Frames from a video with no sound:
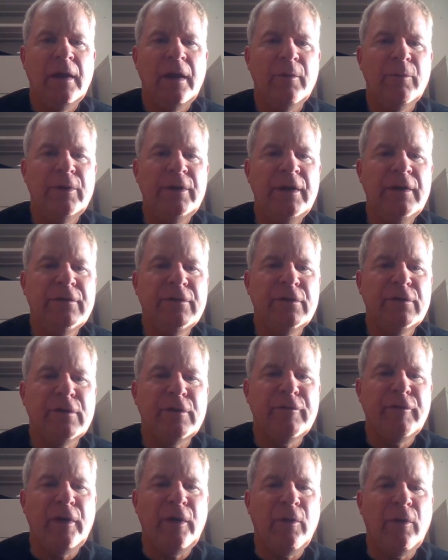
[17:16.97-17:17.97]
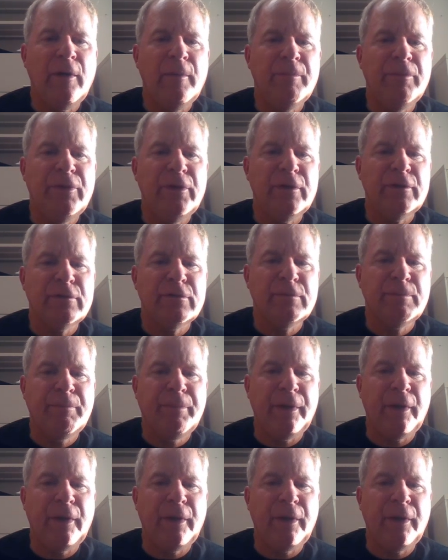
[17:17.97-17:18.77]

yeah, we need to develop this